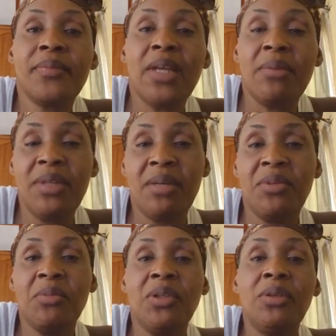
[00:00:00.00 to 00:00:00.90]
I'm
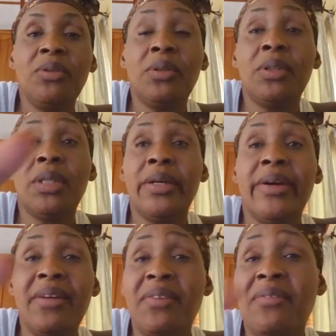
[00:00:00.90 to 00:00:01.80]

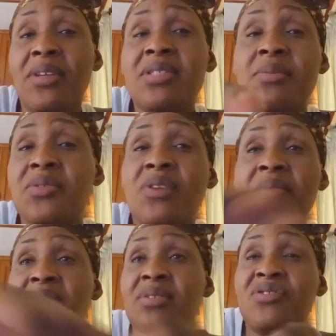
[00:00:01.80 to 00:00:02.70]
Kemi. If you have not
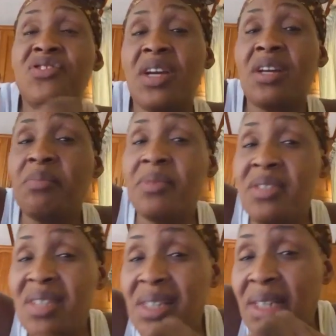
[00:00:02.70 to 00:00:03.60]
subscribed to this channel,
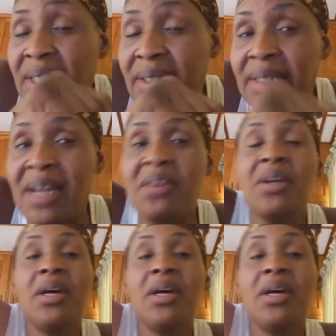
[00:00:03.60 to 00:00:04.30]
please click it now.